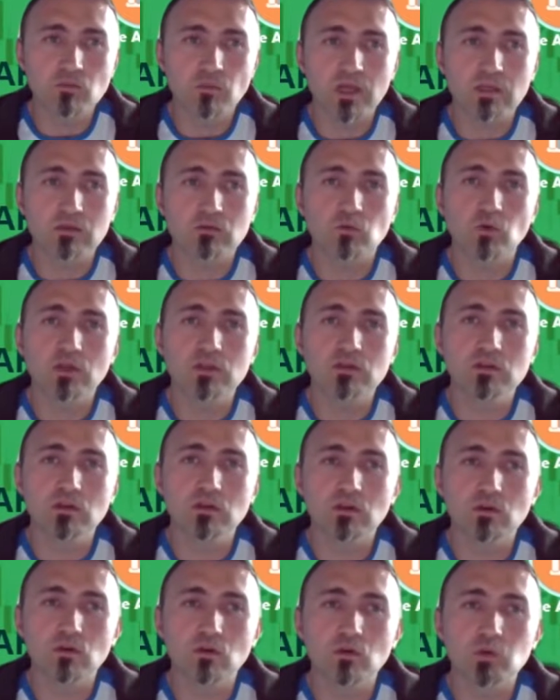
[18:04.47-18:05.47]
but
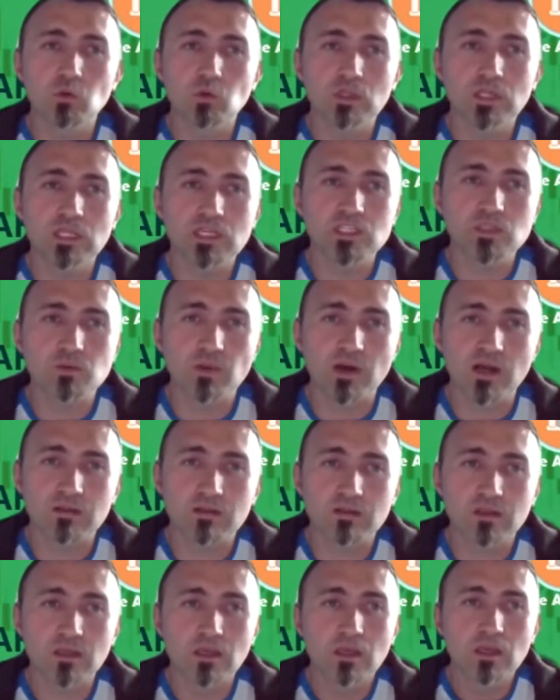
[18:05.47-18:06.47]
when it will
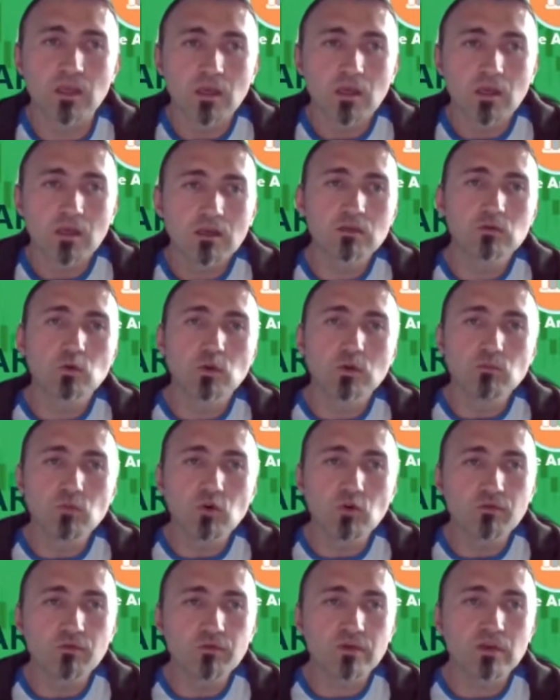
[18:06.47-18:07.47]
expand, it will
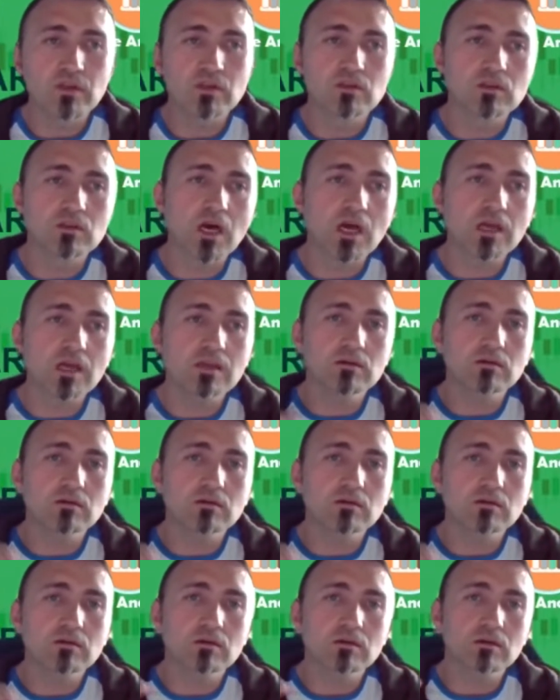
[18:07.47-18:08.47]
move in
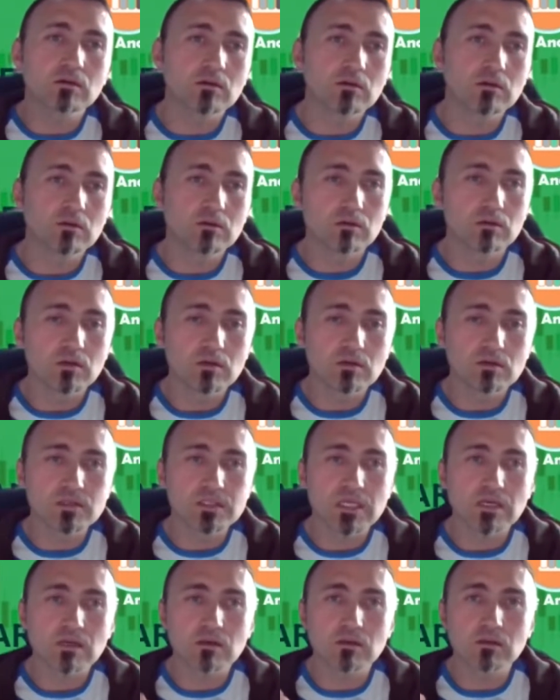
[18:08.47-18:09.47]
a
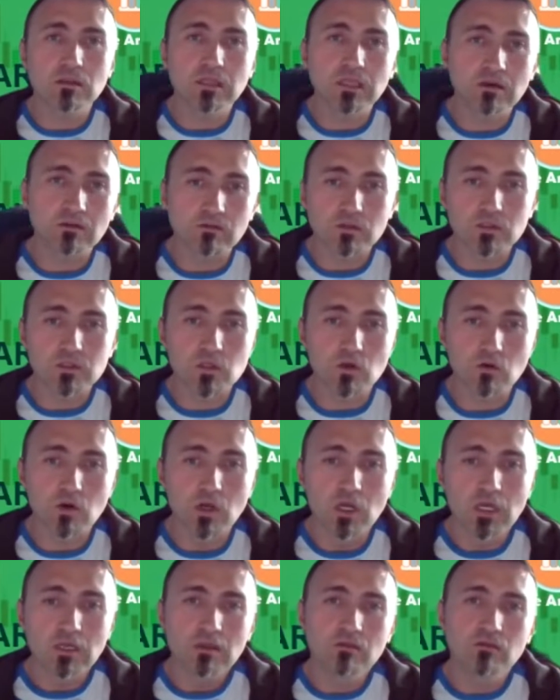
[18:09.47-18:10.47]
second level. So
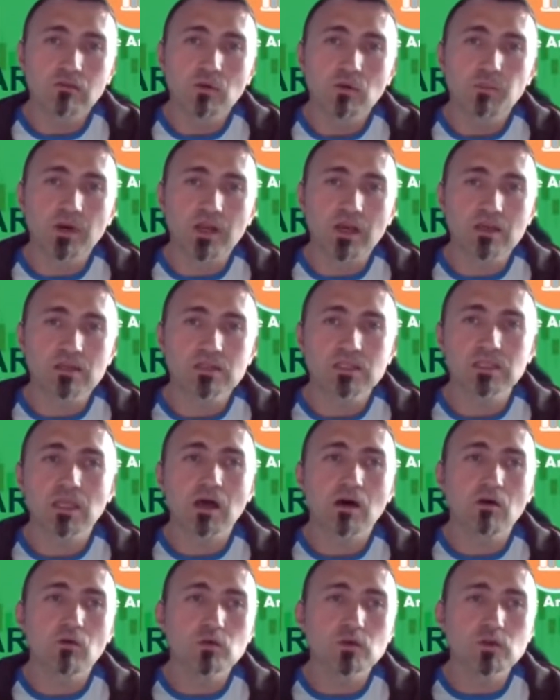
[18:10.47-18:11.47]
if the price
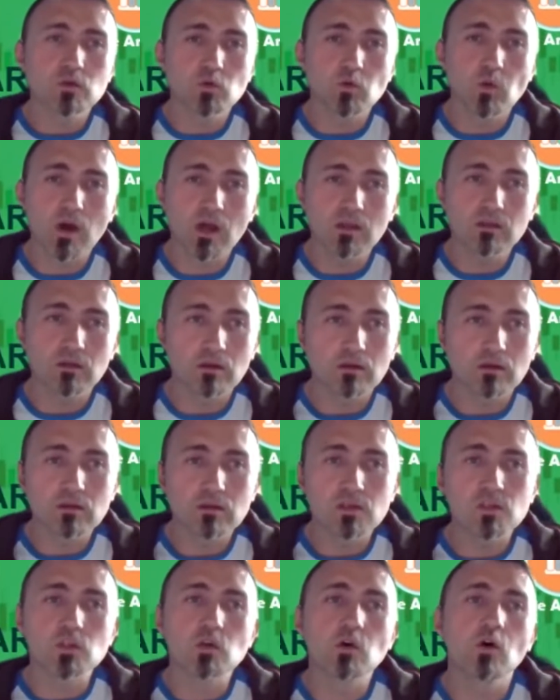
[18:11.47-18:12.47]
now is 1, it
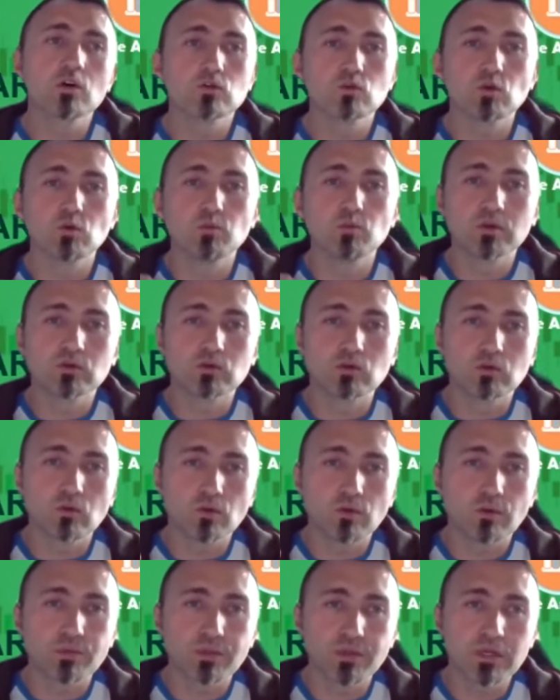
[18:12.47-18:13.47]
is going to be
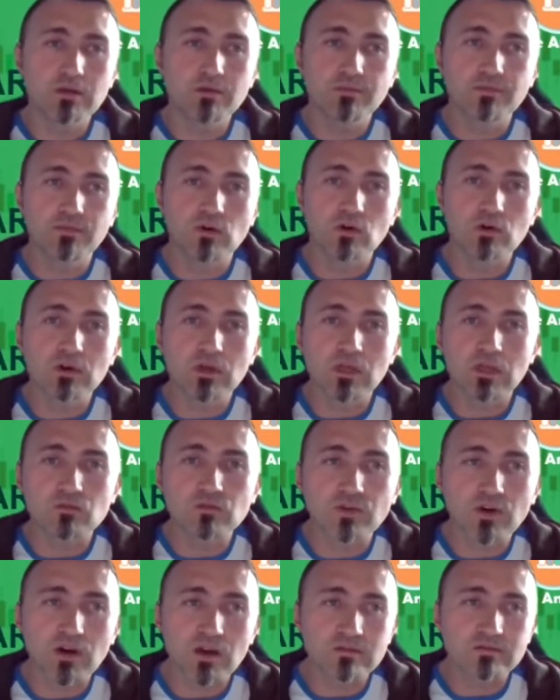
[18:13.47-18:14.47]
2, 3, 4,
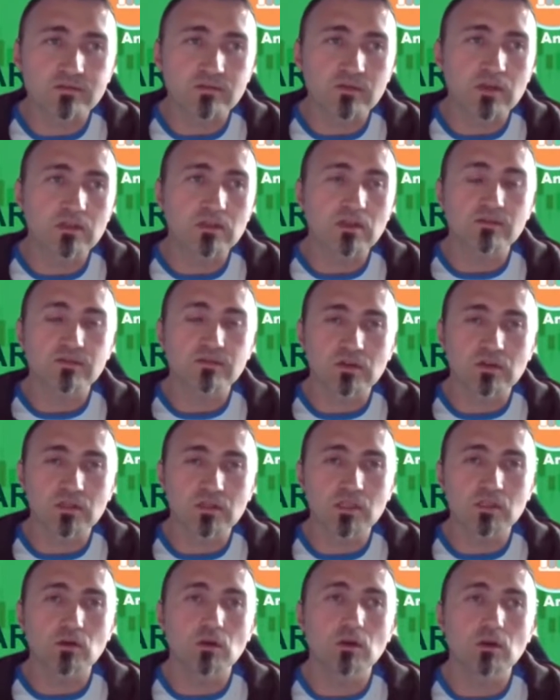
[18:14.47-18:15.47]
and 5. And after
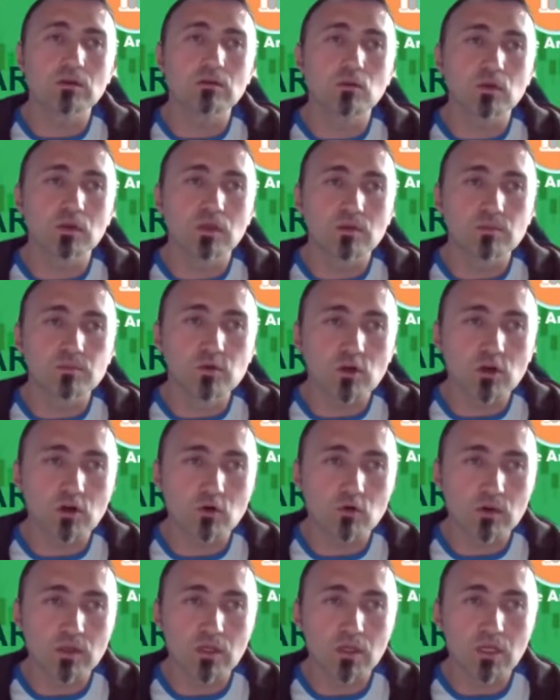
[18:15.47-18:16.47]
that, it will keep
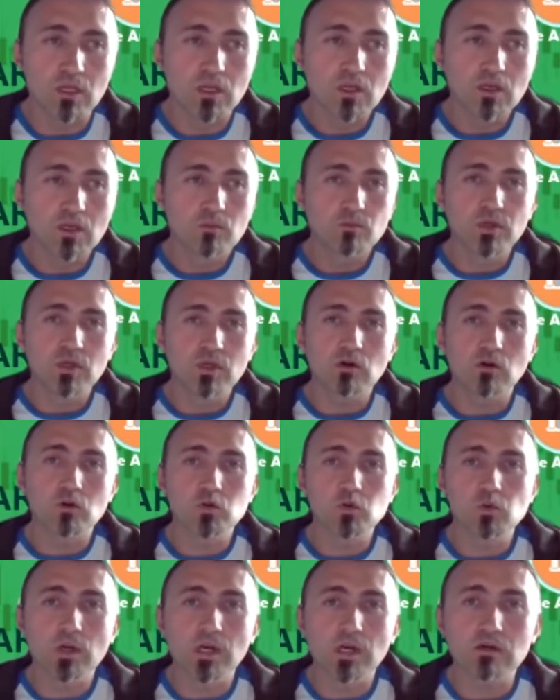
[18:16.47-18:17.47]
growing,
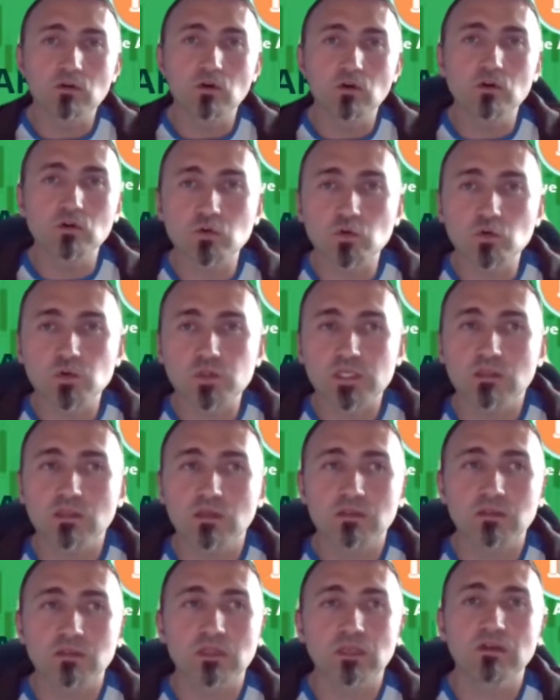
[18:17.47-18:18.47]
because we are going to see
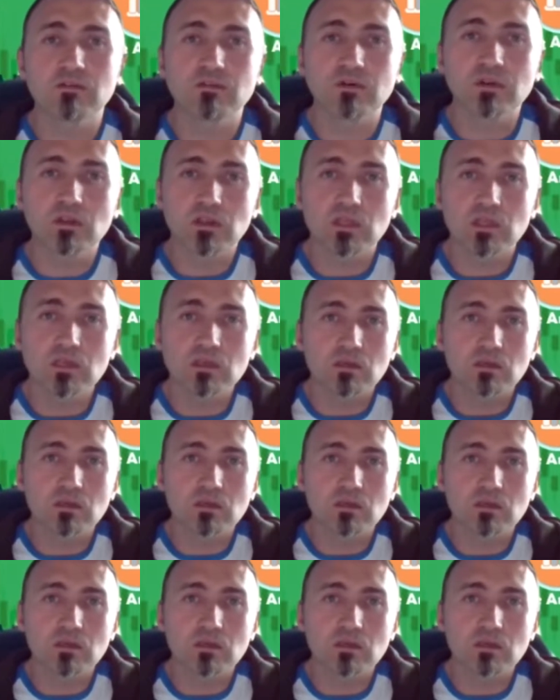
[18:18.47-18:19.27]
that everything